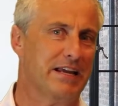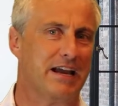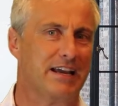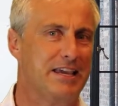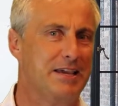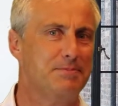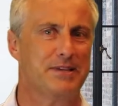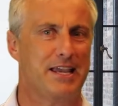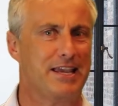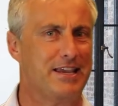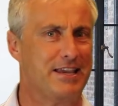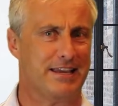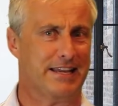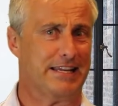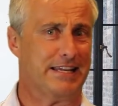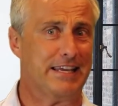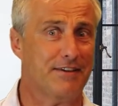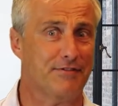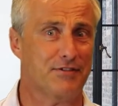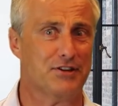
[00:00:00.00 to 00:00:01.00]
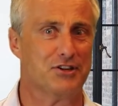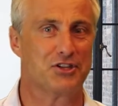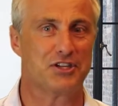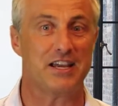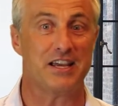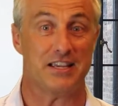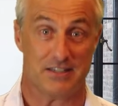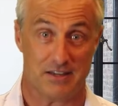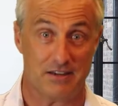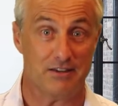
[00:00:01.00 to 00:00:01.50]
I keep saying you get given
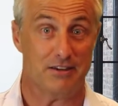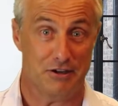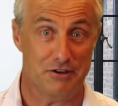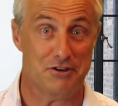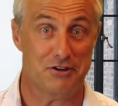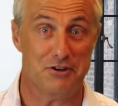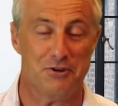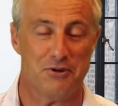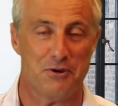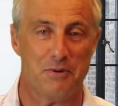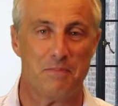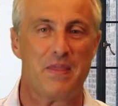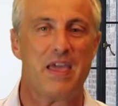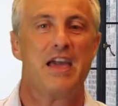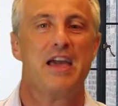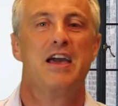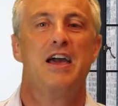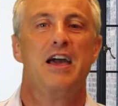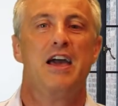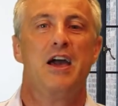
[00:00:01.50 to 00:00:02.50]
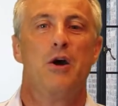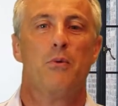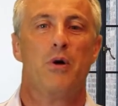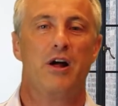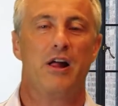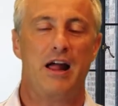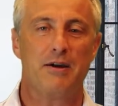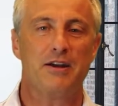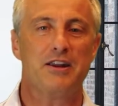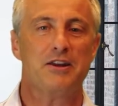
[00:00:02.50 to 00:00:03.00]
shares. You do.
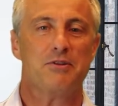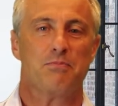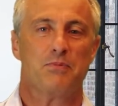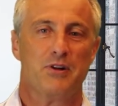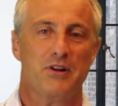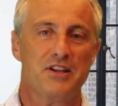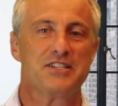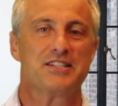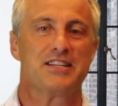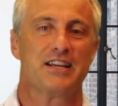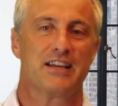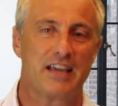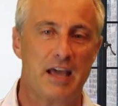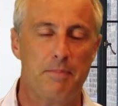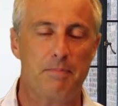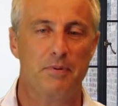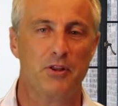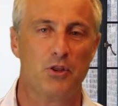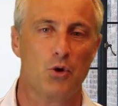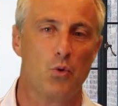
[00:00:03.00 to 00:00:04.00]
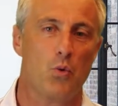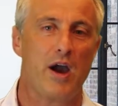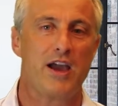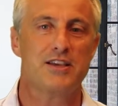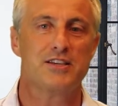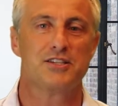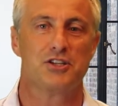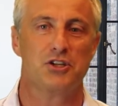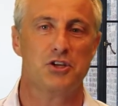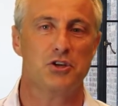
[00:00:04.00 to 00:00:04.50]
Well, I'm going to list a couple of the
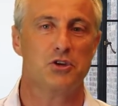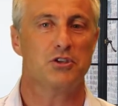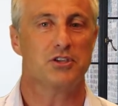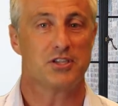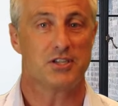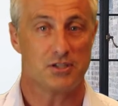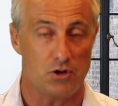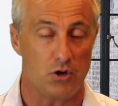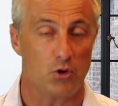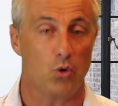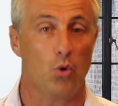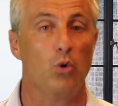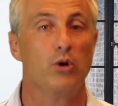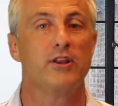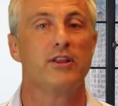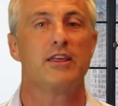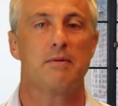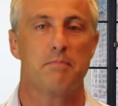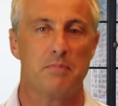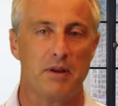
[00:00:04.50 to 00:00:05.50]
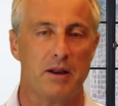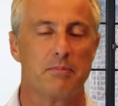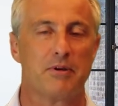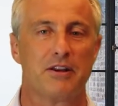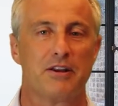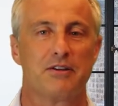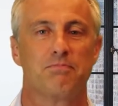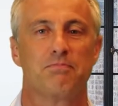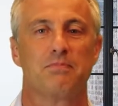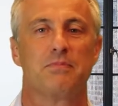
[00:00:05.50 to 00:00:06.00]
ways to you. This is not all of them, but I'm
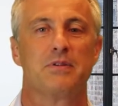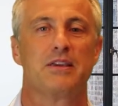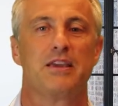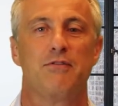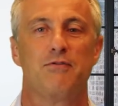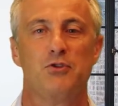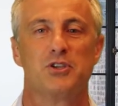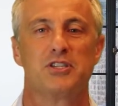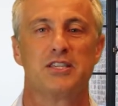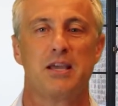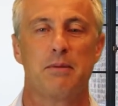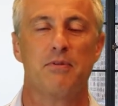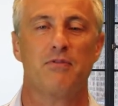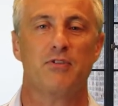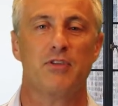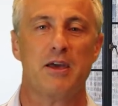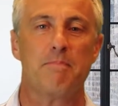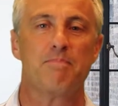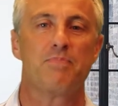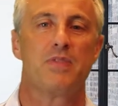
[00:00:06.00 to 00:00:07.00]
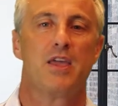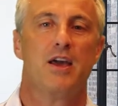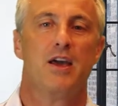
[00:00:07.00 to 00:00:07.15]
going to give you some of them.